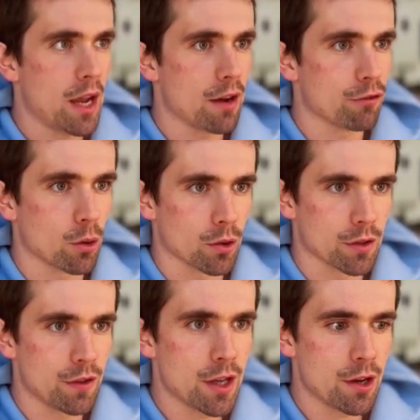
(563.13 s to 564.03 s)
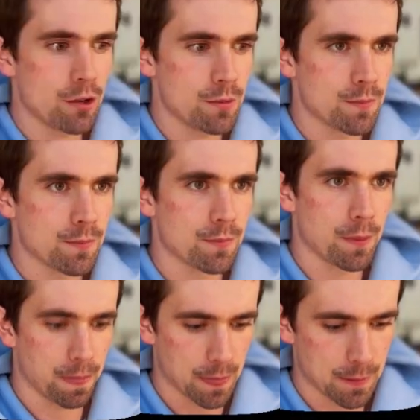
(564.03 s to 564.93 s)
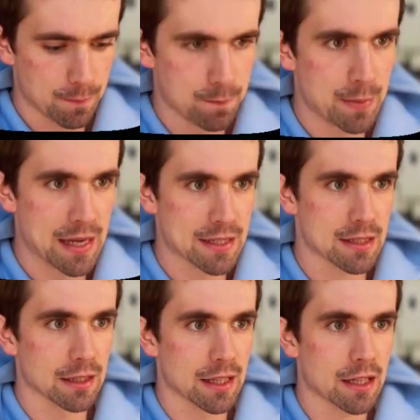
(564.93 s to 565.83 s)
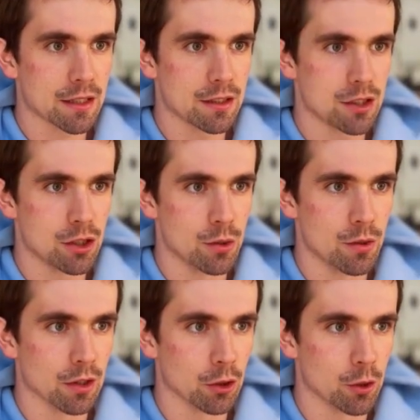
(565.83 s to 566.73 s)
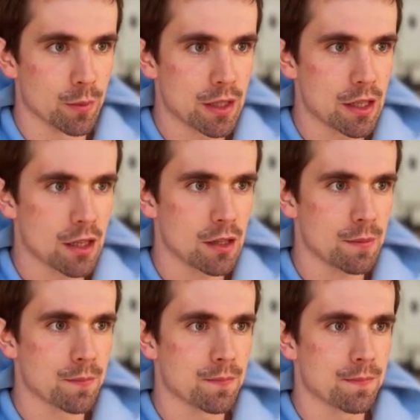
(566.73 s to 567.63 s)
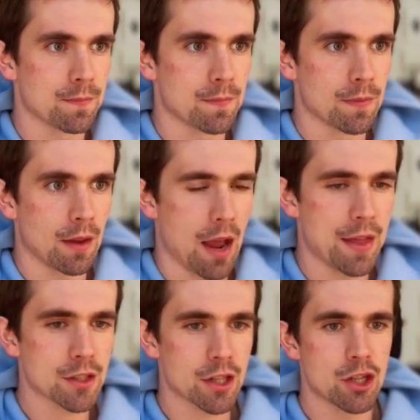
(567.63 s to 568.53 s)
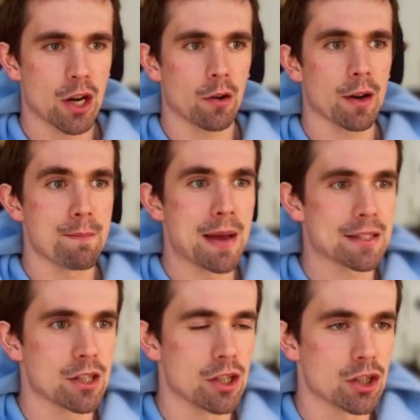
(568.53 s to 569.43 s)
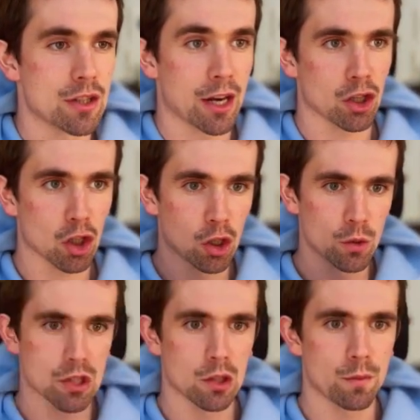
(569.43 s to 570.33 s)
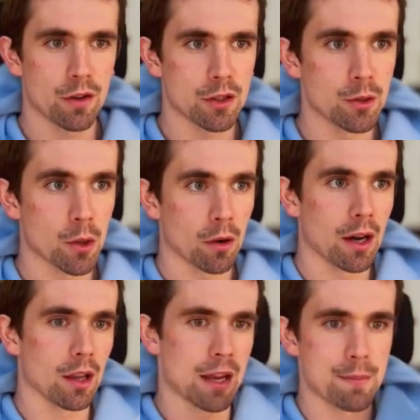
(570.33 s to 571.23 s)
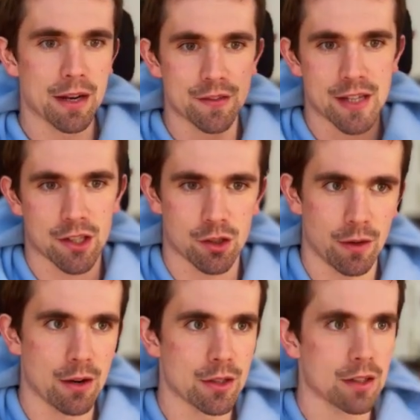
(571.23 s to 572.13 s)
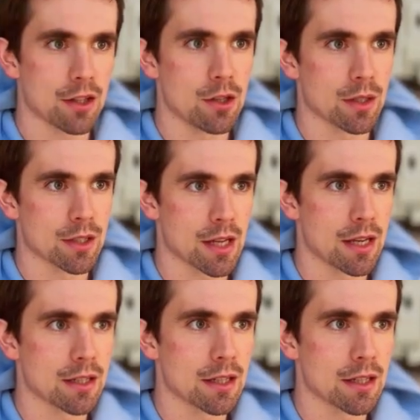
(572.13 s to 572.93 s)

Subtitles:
I've recorded the video, paste the link to the Loom here, and it's going to generate a message that includes the Loom video URL and a bit of text around it that you can send.